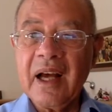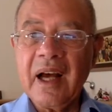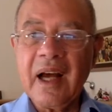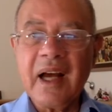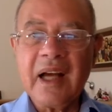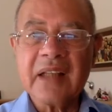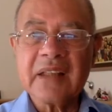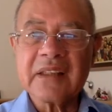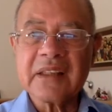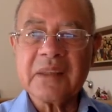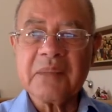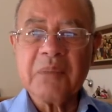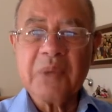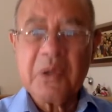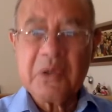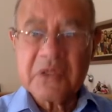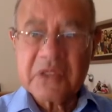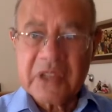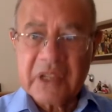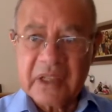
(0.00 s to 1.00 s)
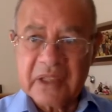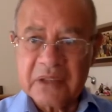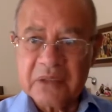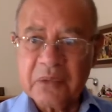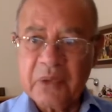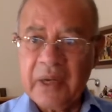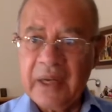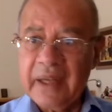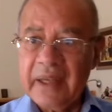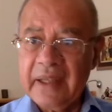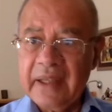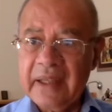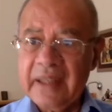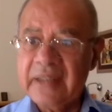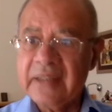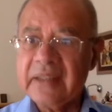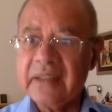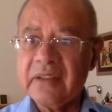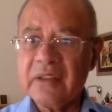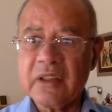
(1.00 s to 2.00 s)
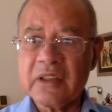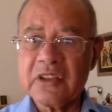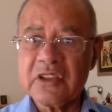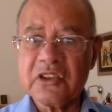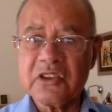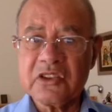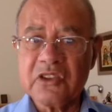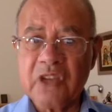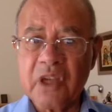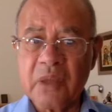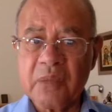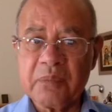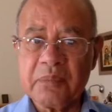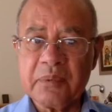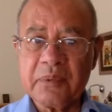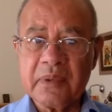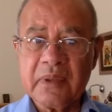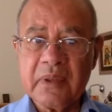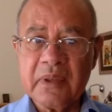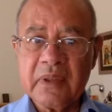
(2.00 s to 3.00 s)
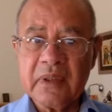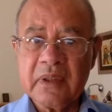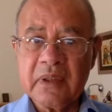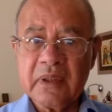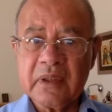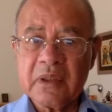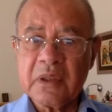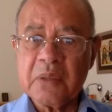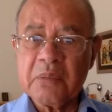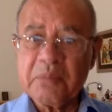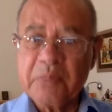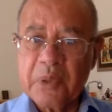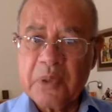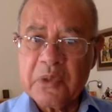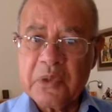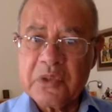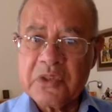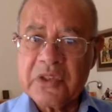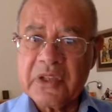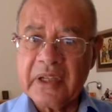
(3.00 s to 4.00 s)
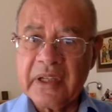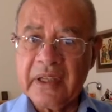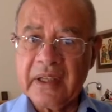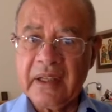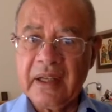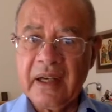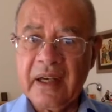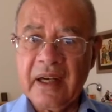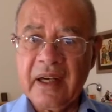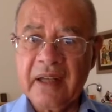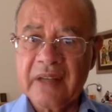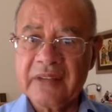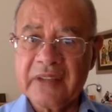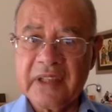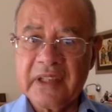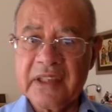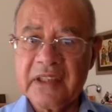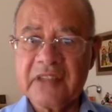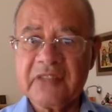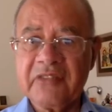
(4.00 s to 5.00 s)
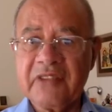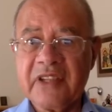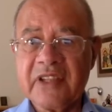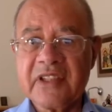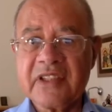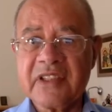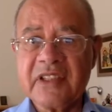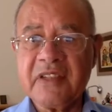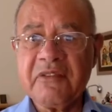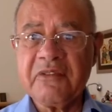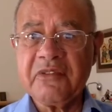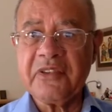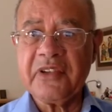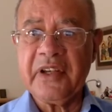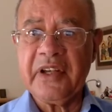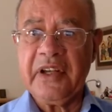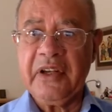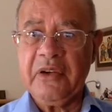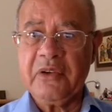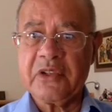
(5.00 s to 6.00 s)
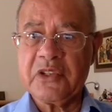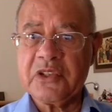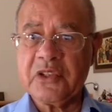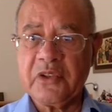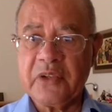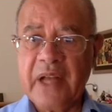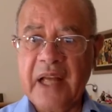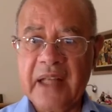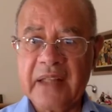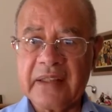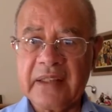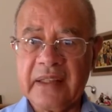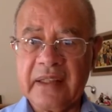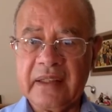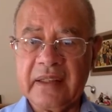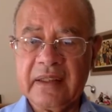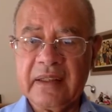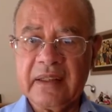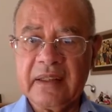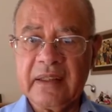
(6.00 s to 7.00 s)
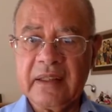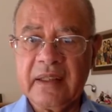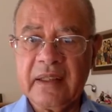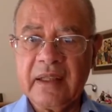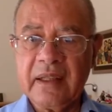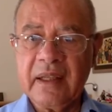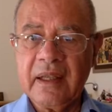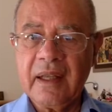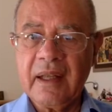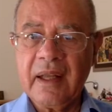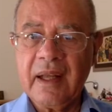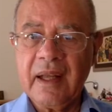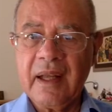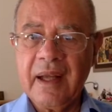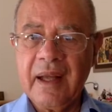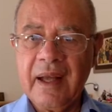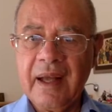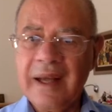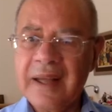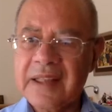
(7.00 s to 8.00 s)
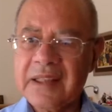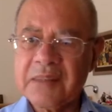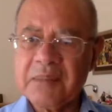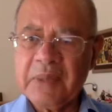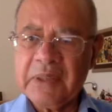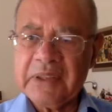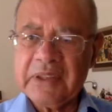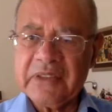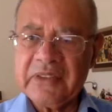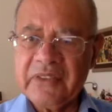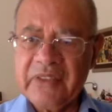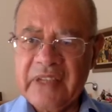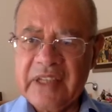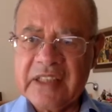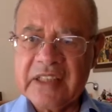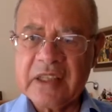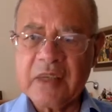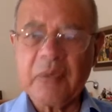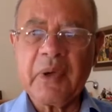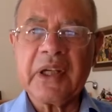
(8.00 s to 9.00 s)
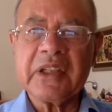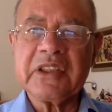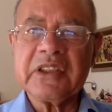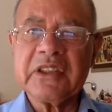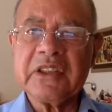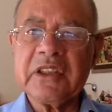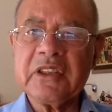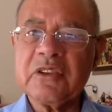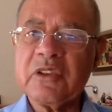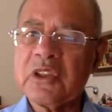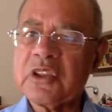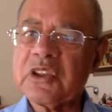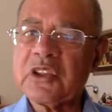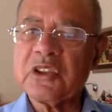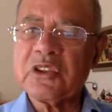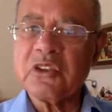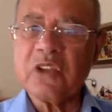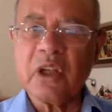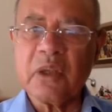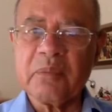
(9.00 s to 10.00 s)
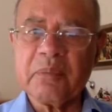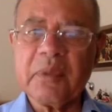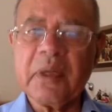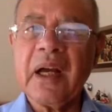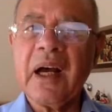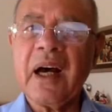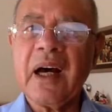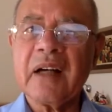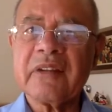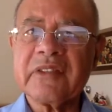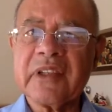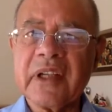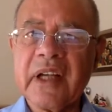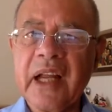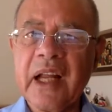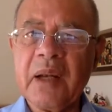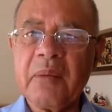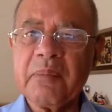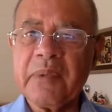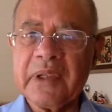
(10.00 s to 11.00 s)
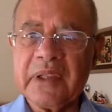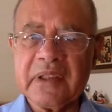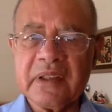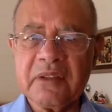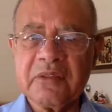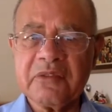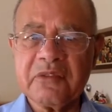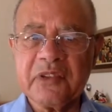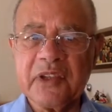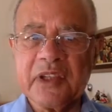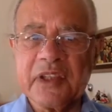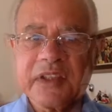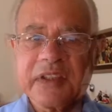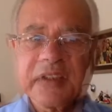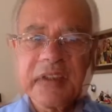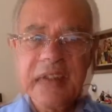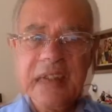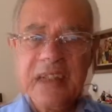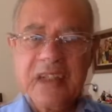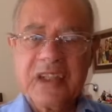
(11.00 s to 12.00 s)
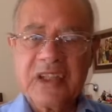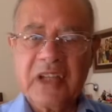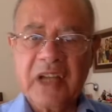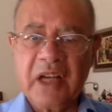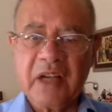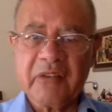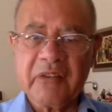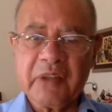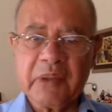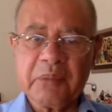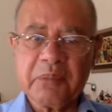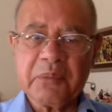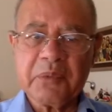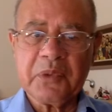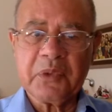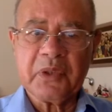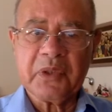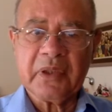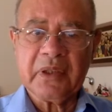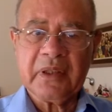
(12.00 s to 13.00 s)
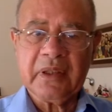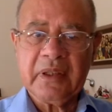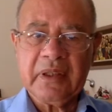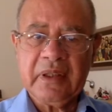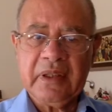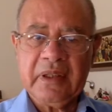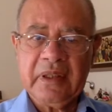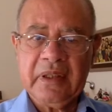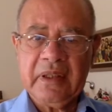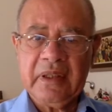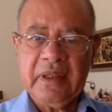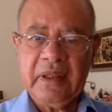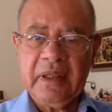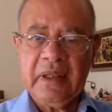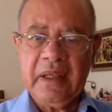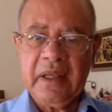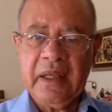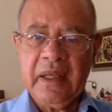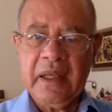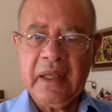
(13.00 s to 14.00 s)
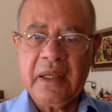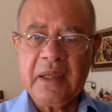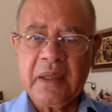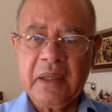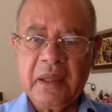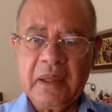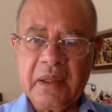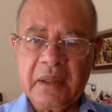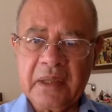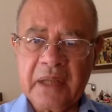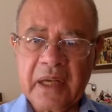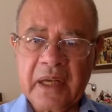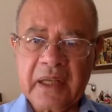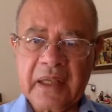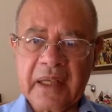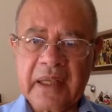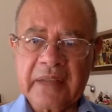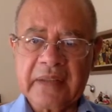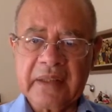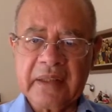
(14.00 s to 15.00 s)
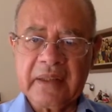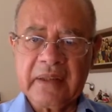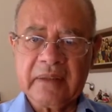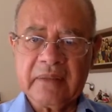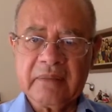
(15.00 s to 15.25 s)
Ask Mozart why he did not stop composing after his first symphony or sonata. Ask Mother Teresa why she did not stop after helping the first and starving poor in Calcutta.